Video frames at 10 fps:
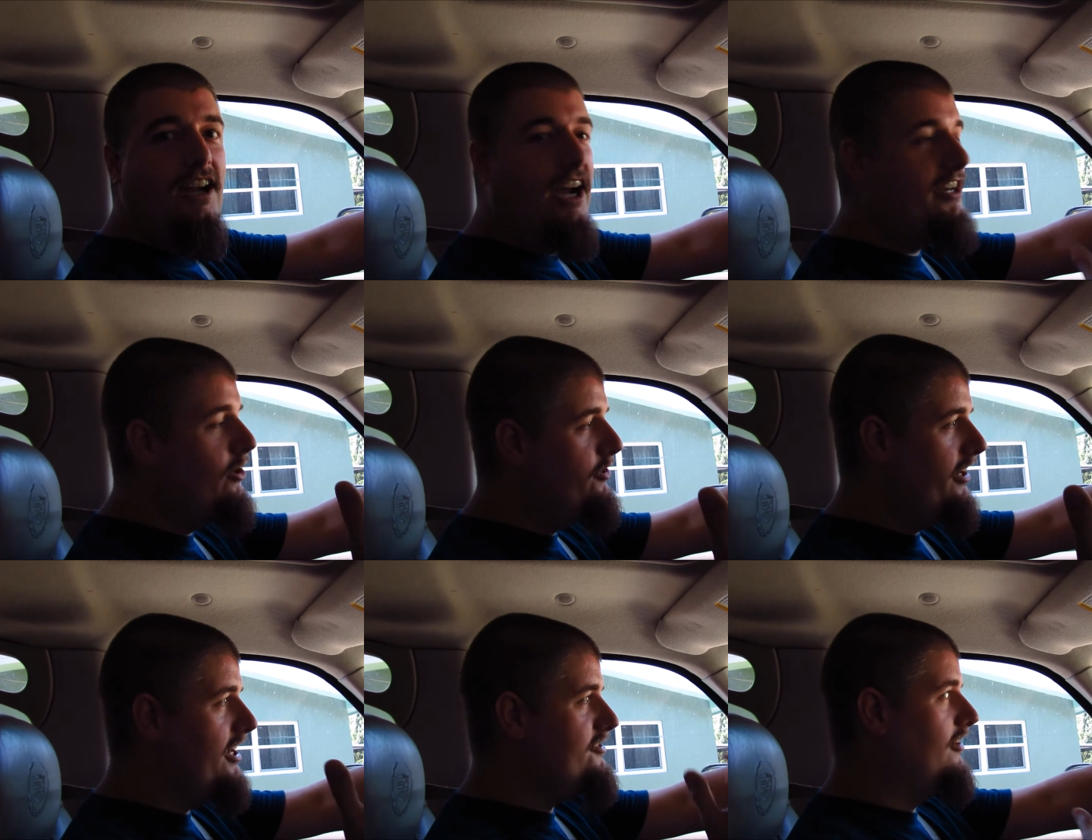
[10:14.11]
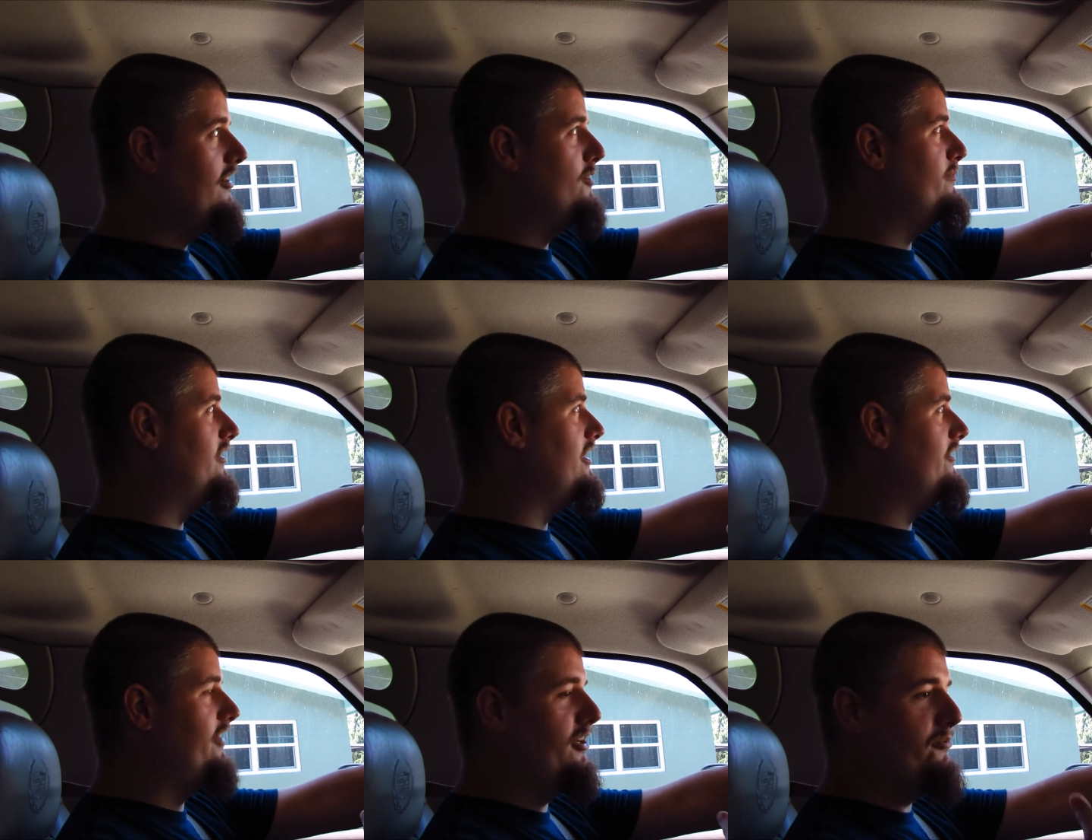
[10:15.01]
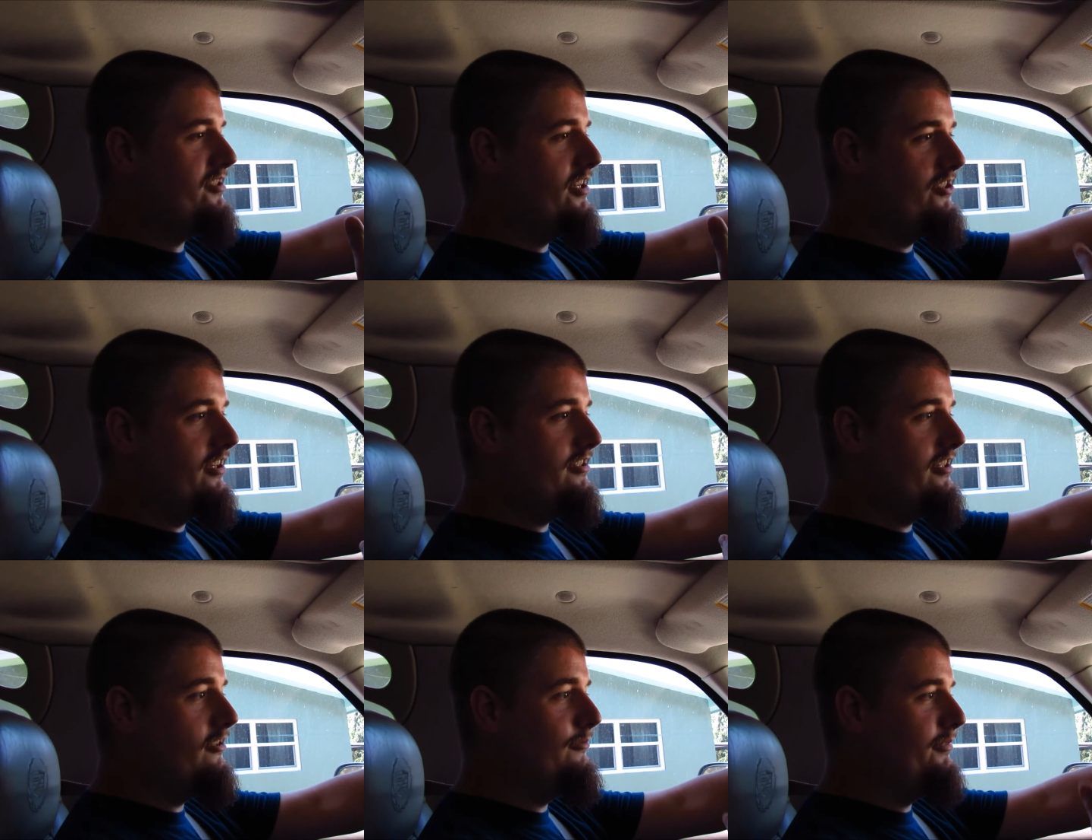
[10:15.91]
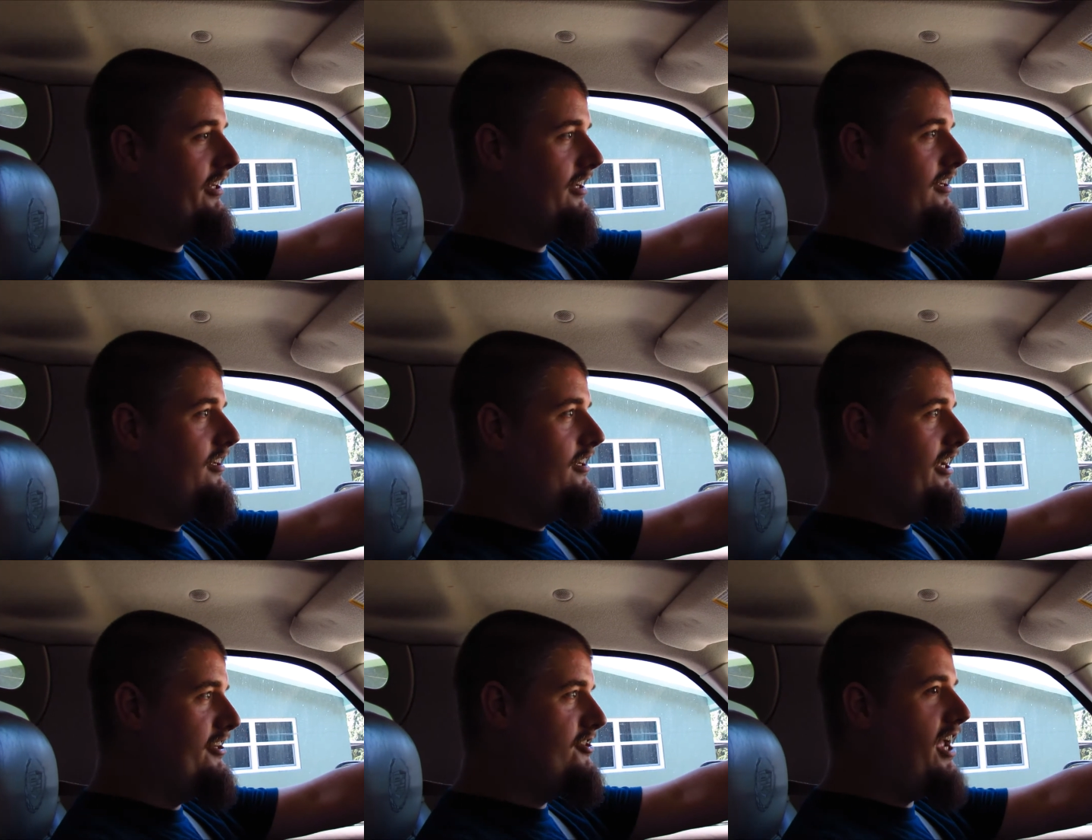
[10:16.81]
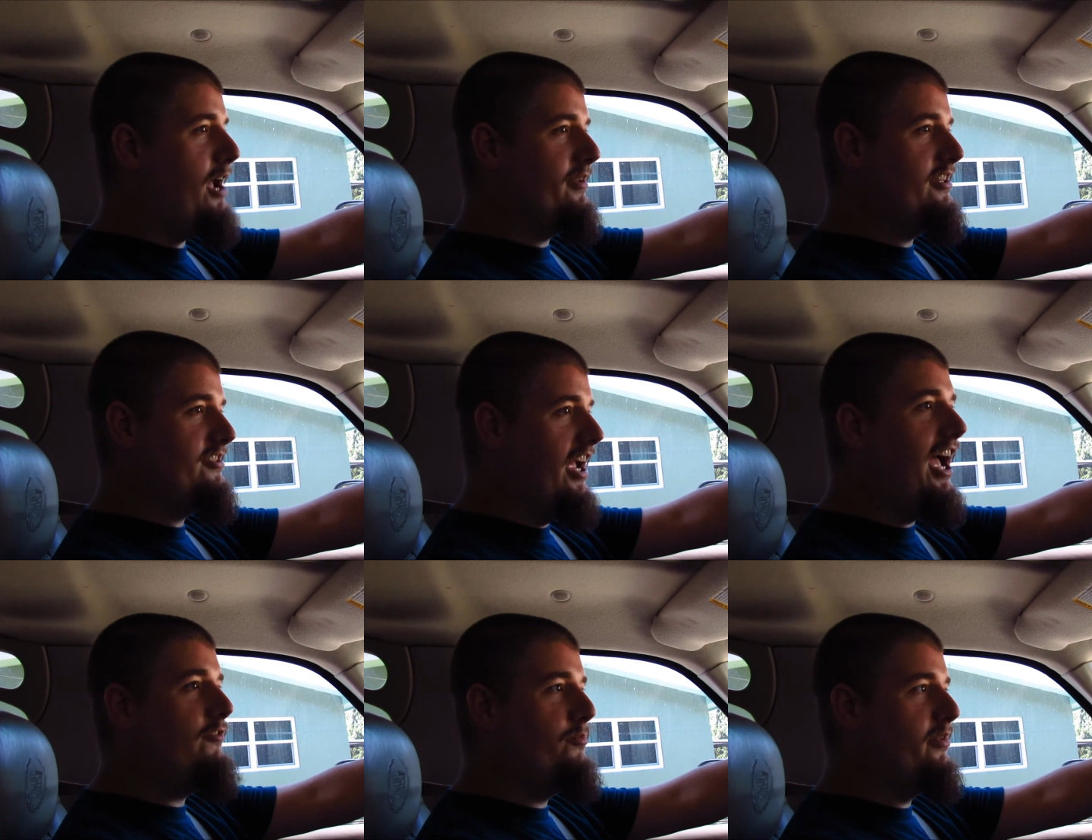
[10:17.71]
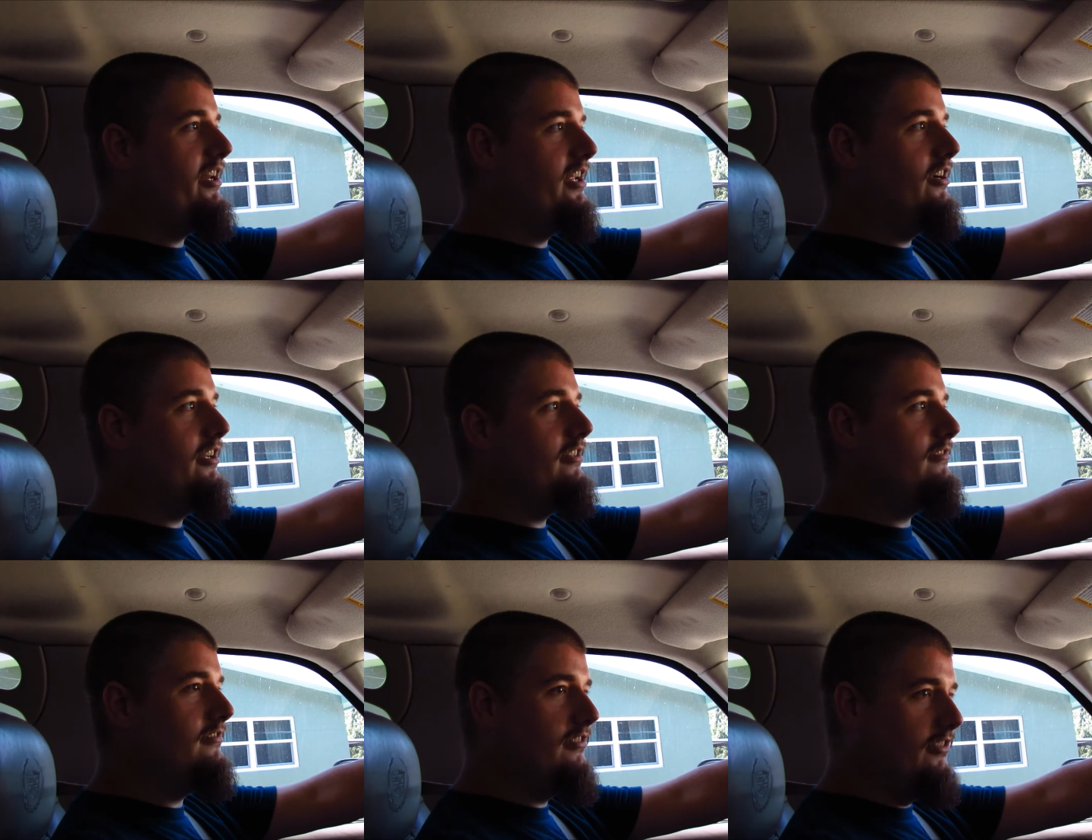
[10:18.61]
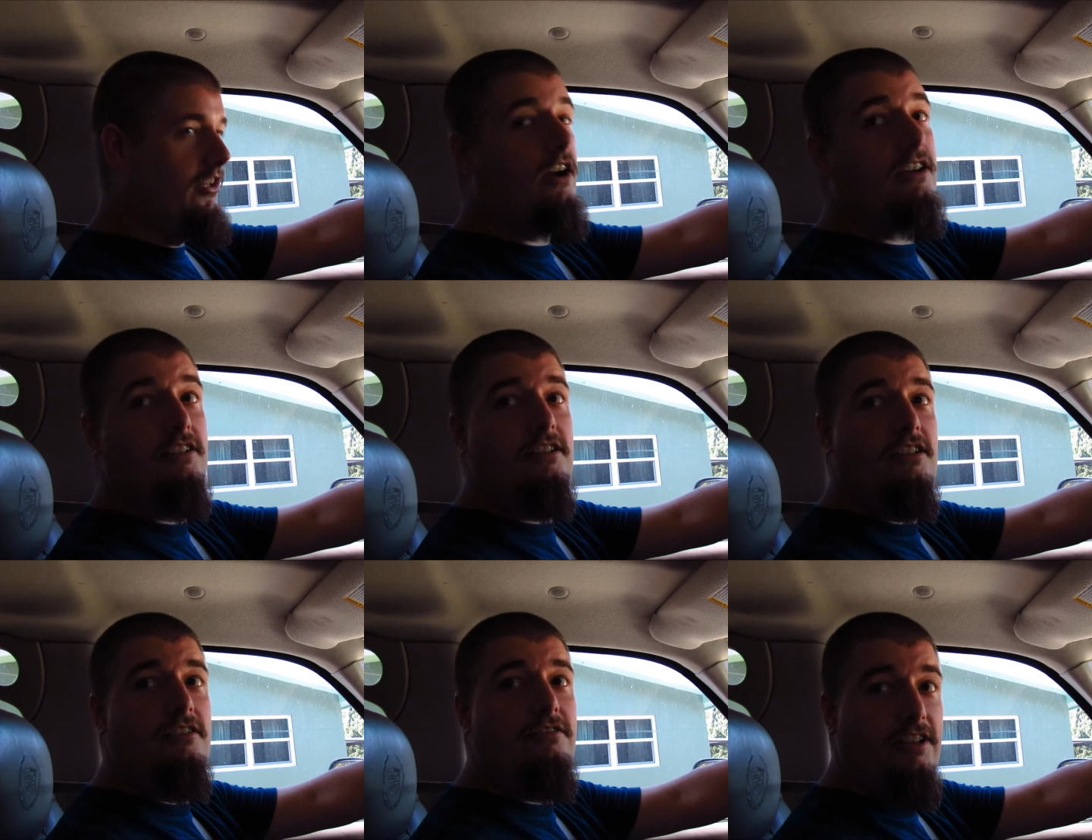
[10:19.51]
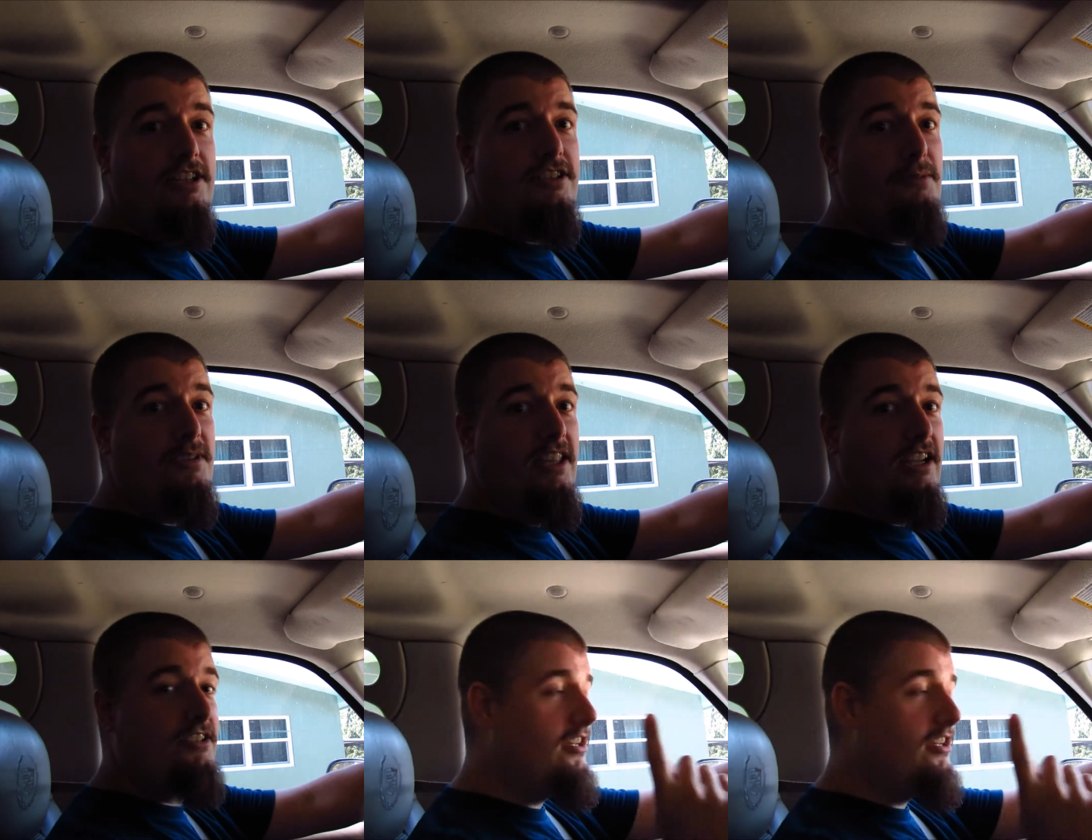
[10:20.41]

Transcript: I know you guys aren't going to believe that it was such a good deal, but it just happens. I have a pretty good luck for these types of things.